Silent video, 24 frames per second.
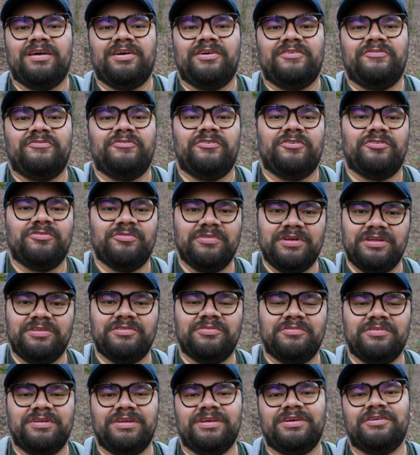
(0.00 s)
for
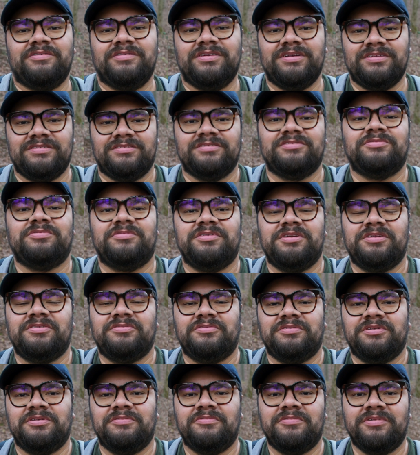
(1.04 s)
2020 going into
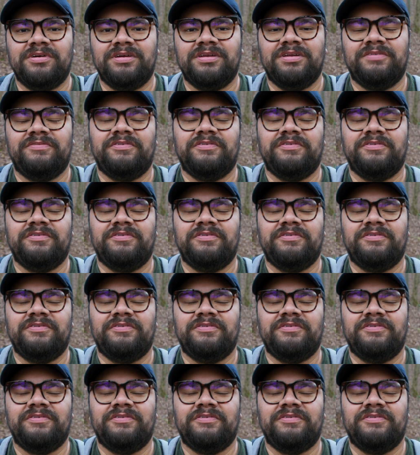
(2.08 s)
2021,